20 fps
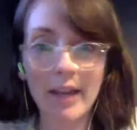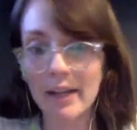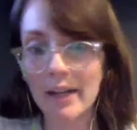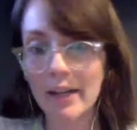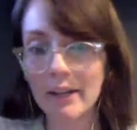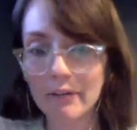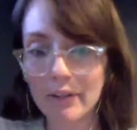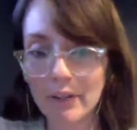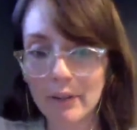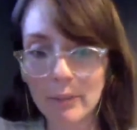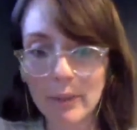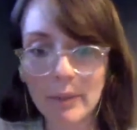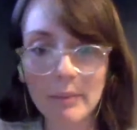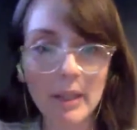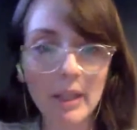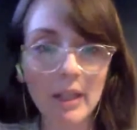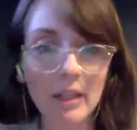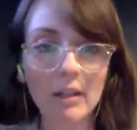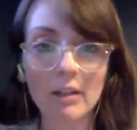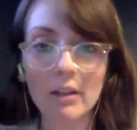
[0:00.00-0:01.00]

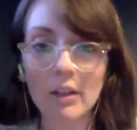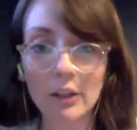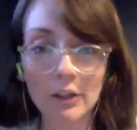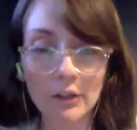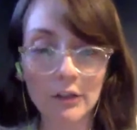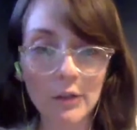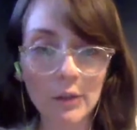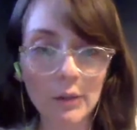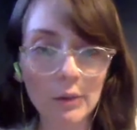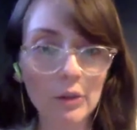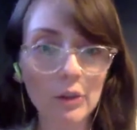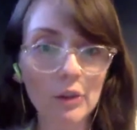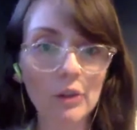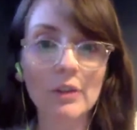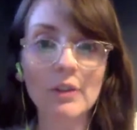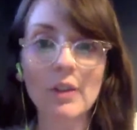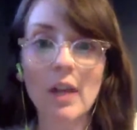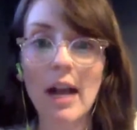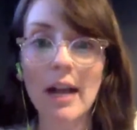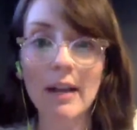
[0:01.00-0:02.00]
iFundWomen on all the
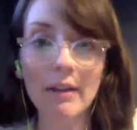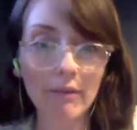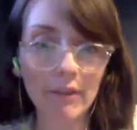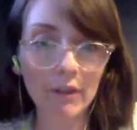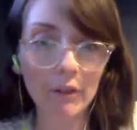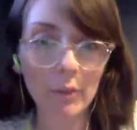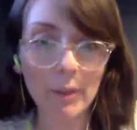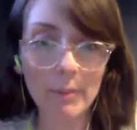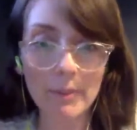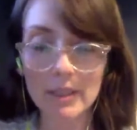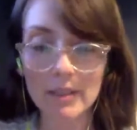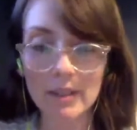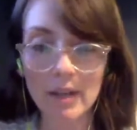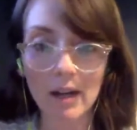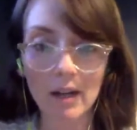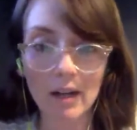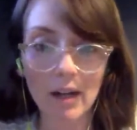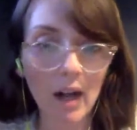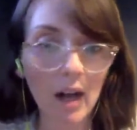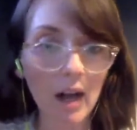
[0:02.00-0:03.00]
socials.
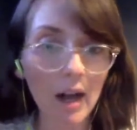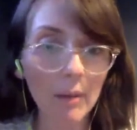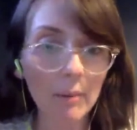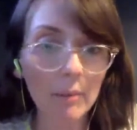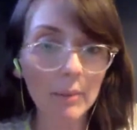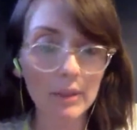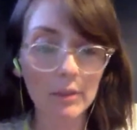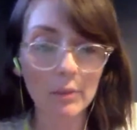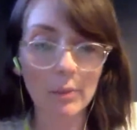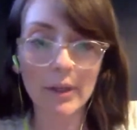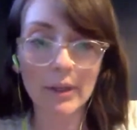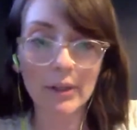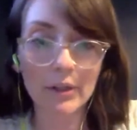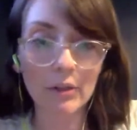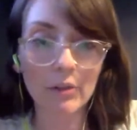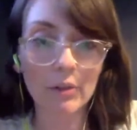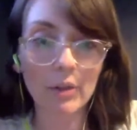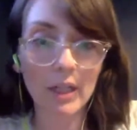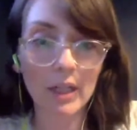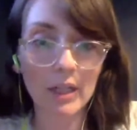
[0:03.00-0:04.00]
iFundWomen.com is where
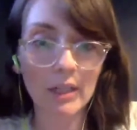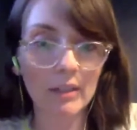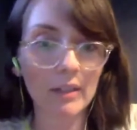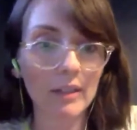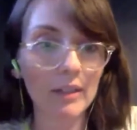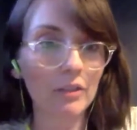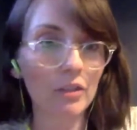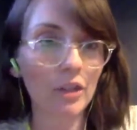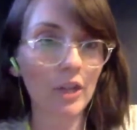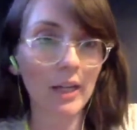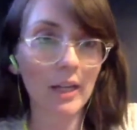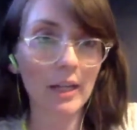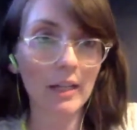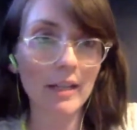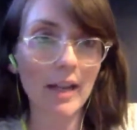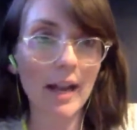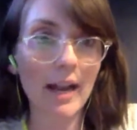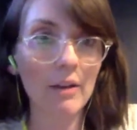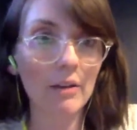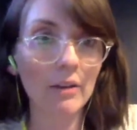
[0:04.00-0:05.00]
you can check us
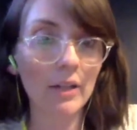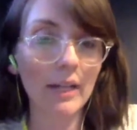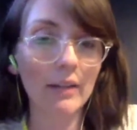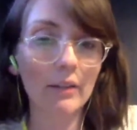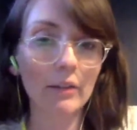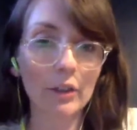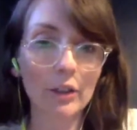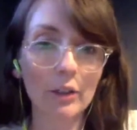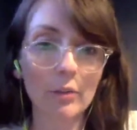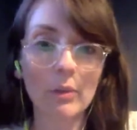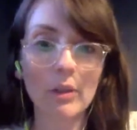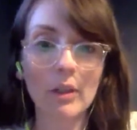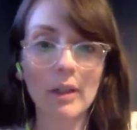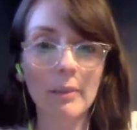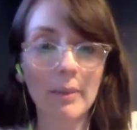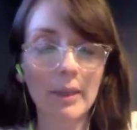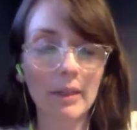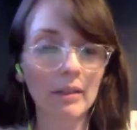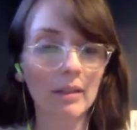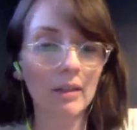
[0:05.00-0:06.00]
out and learn more
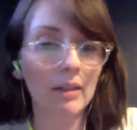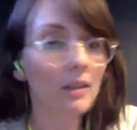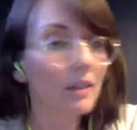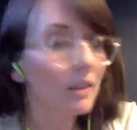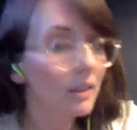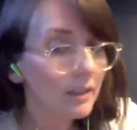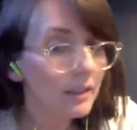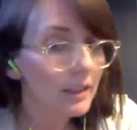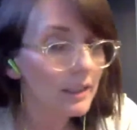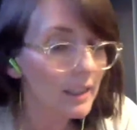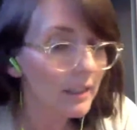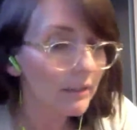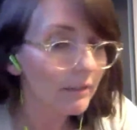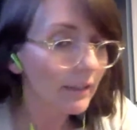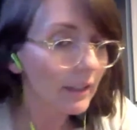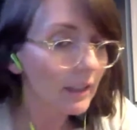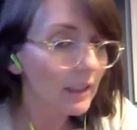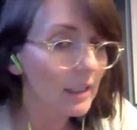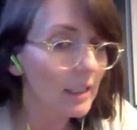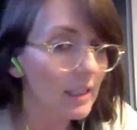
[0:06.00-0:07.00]
about all the
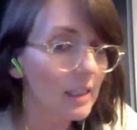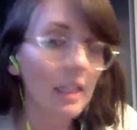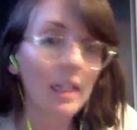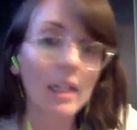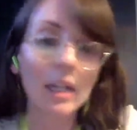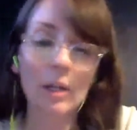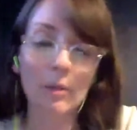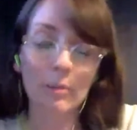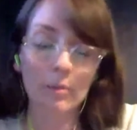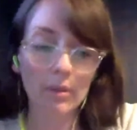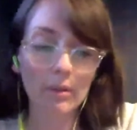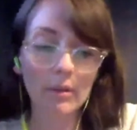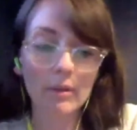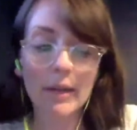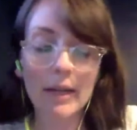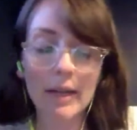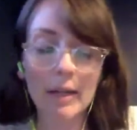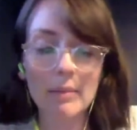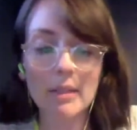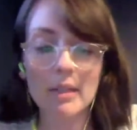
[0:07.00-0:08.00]
different
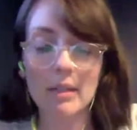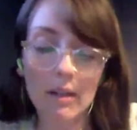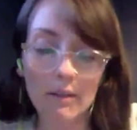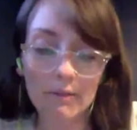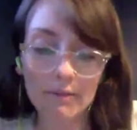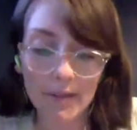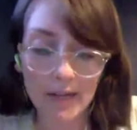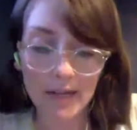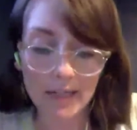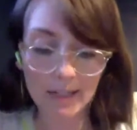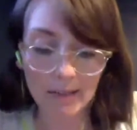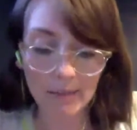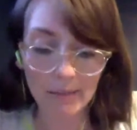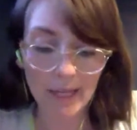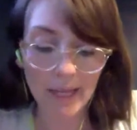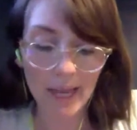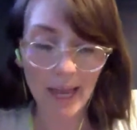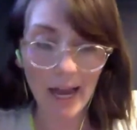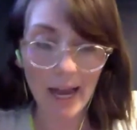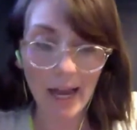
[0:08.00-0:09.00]
programs and offerings that
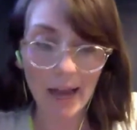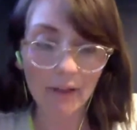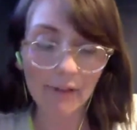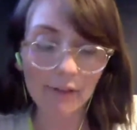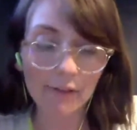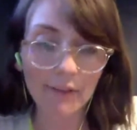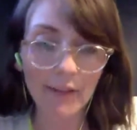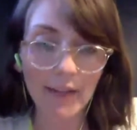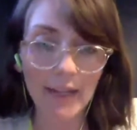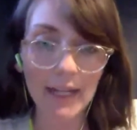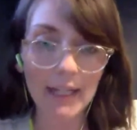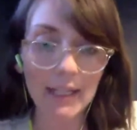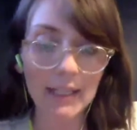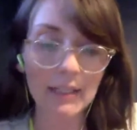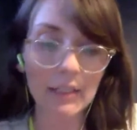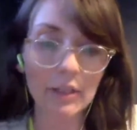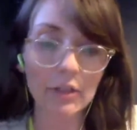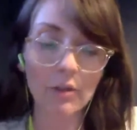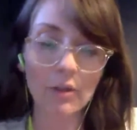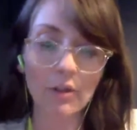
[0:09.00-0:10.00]
we have.
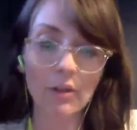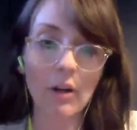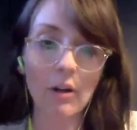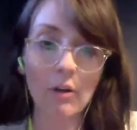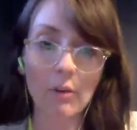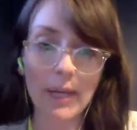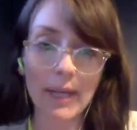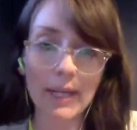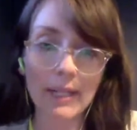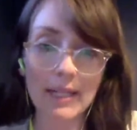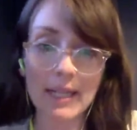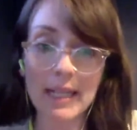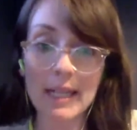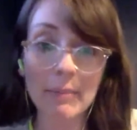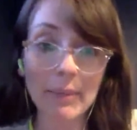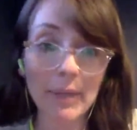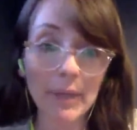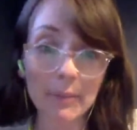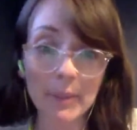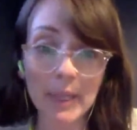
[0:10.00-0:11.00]
And you can always
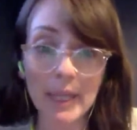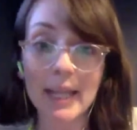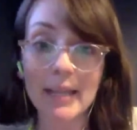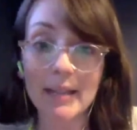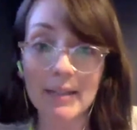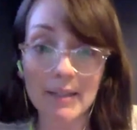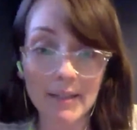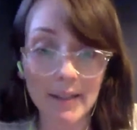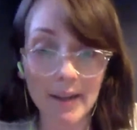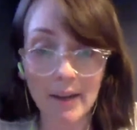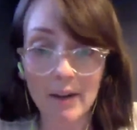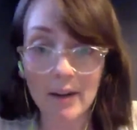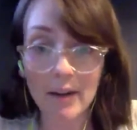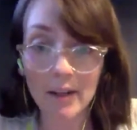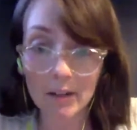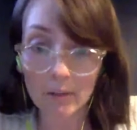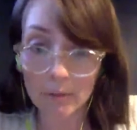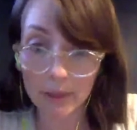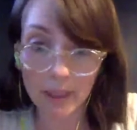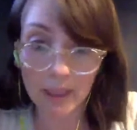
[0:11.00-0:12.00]
email me at
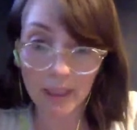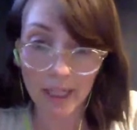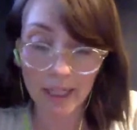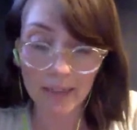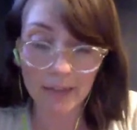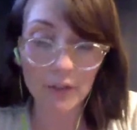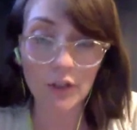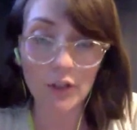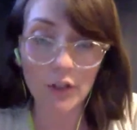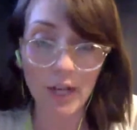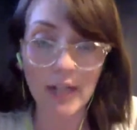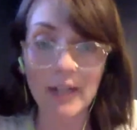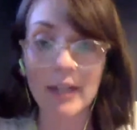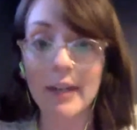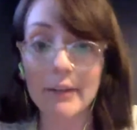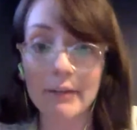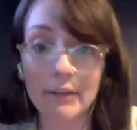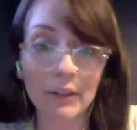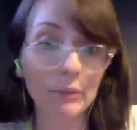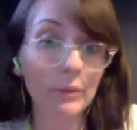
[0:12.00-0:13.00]
Sarah with an H at
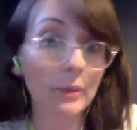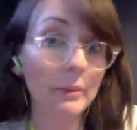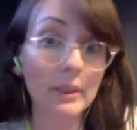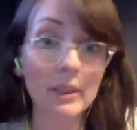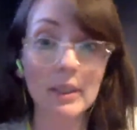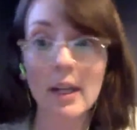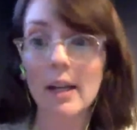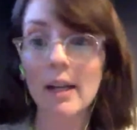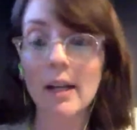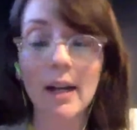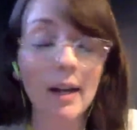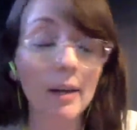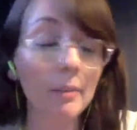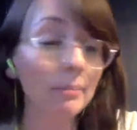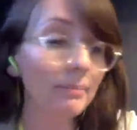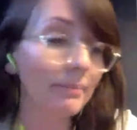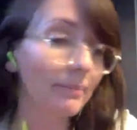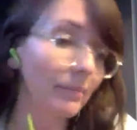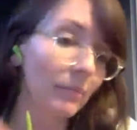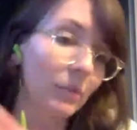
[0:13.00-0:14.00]

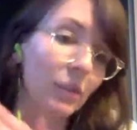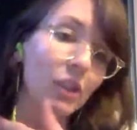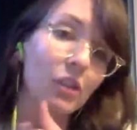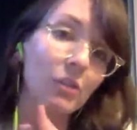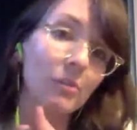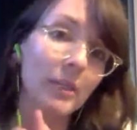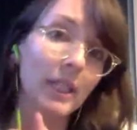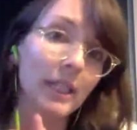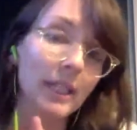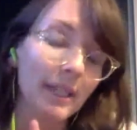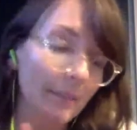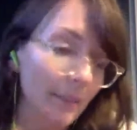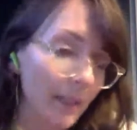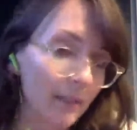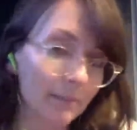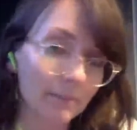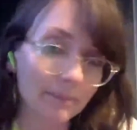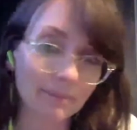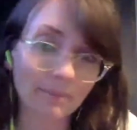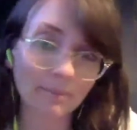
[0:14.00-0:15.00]
iFundWomen.com. Shoot me an
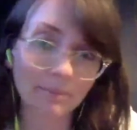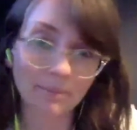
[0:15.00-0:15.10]
email.